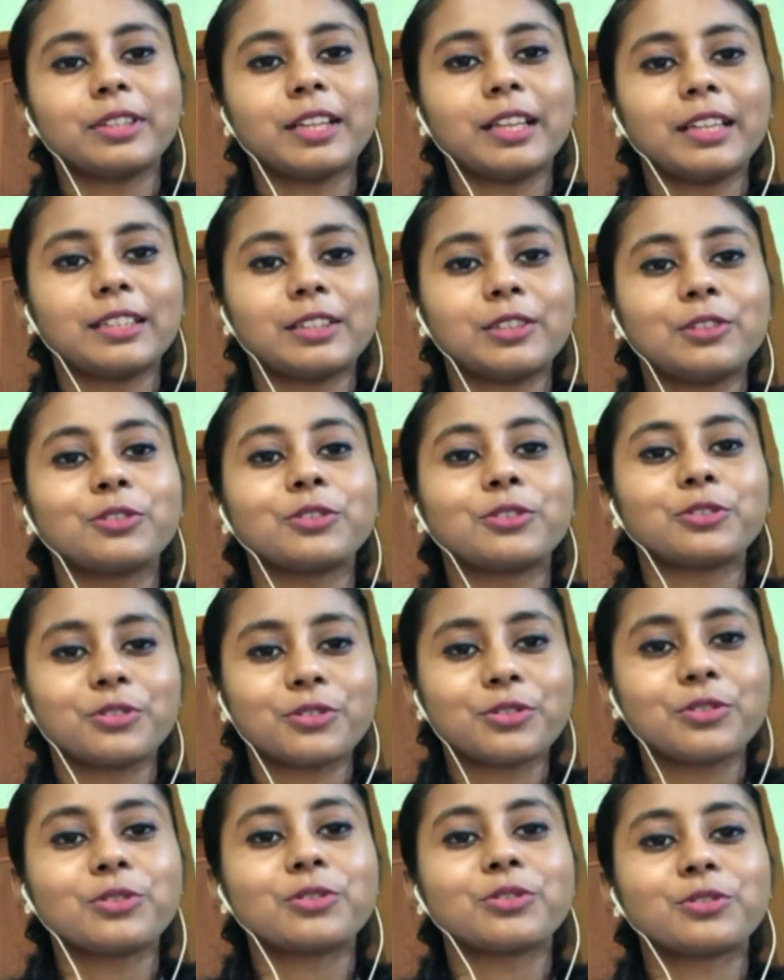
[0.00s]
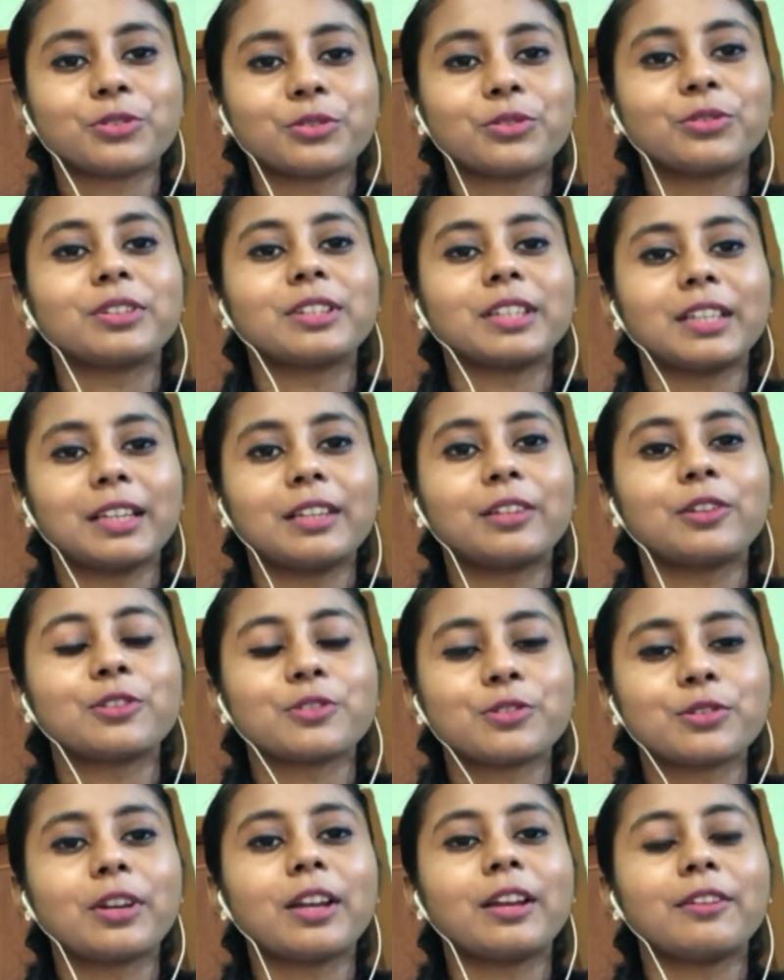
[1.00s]
like you used to show there
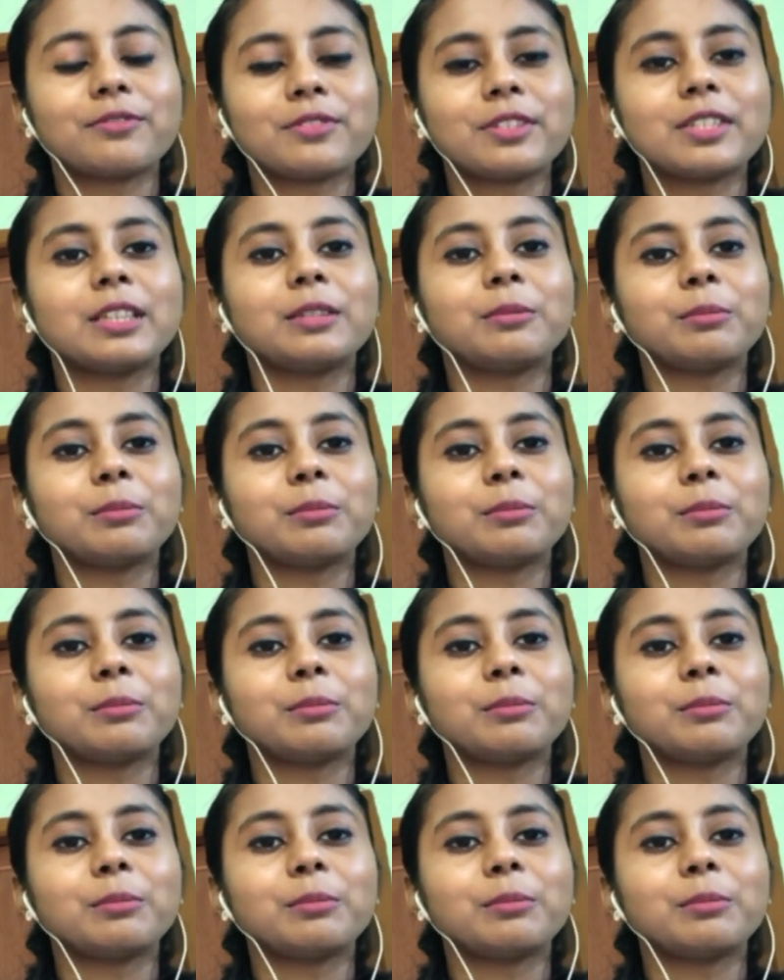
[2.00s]
also. I've seen